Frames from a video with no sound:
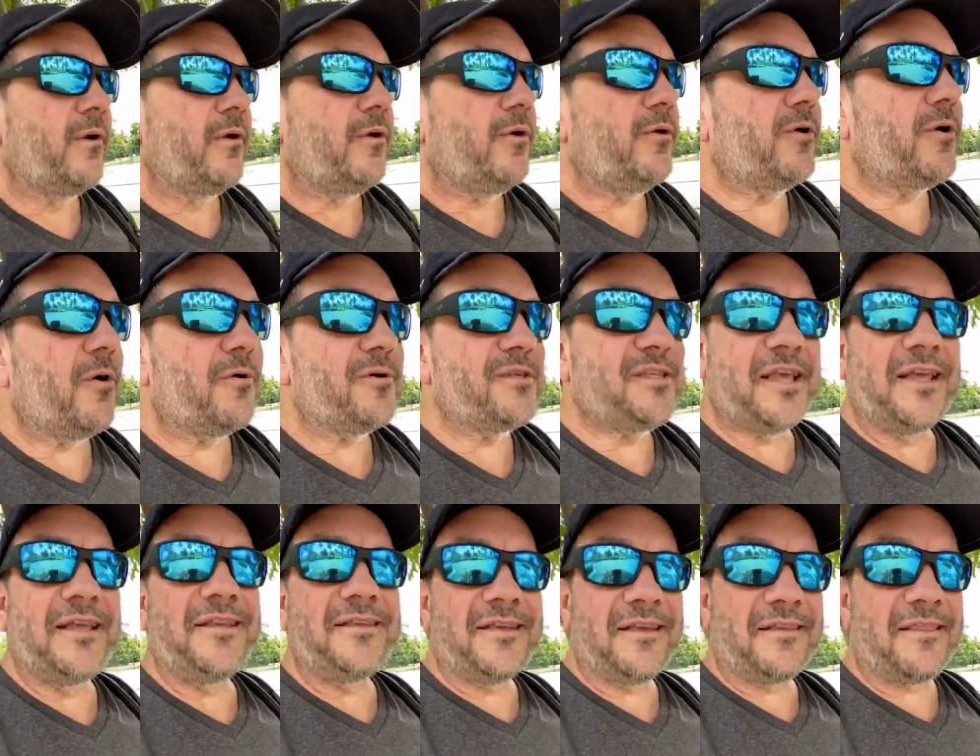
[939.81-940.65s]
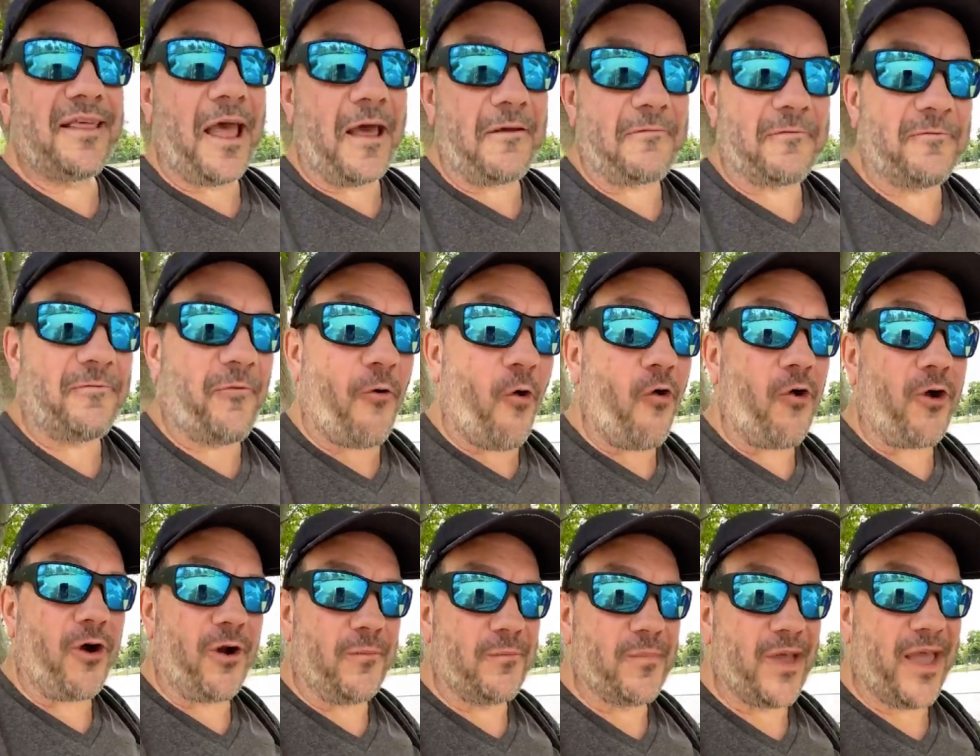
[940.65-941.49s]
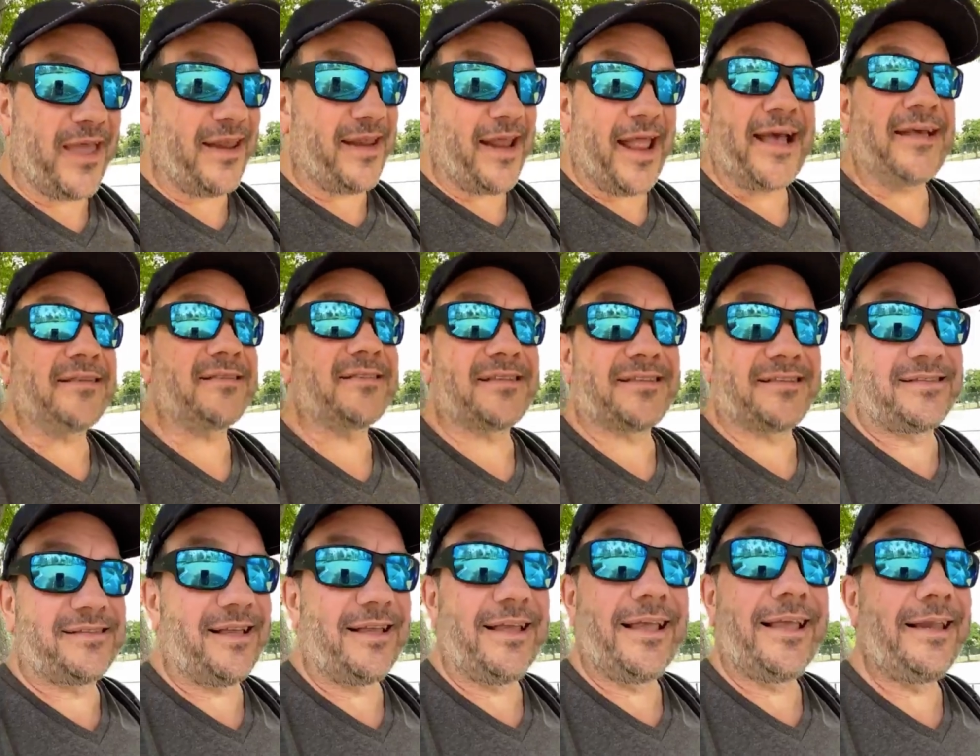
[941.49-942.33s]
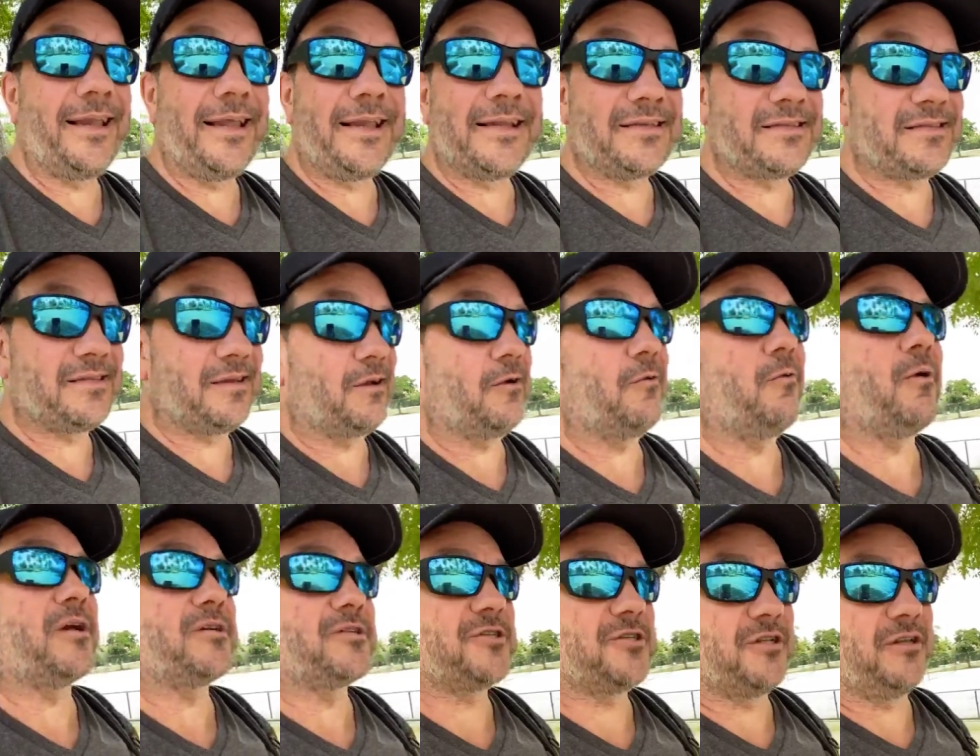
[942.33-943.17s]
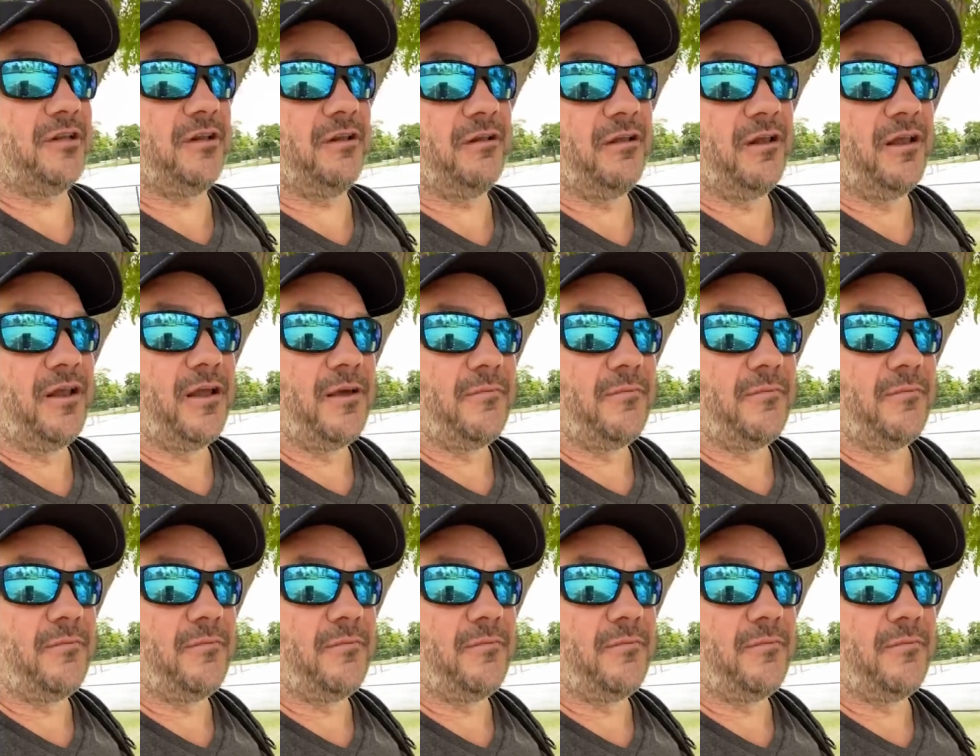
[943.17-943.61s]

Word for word: who goes into that forum and asks an innocent question,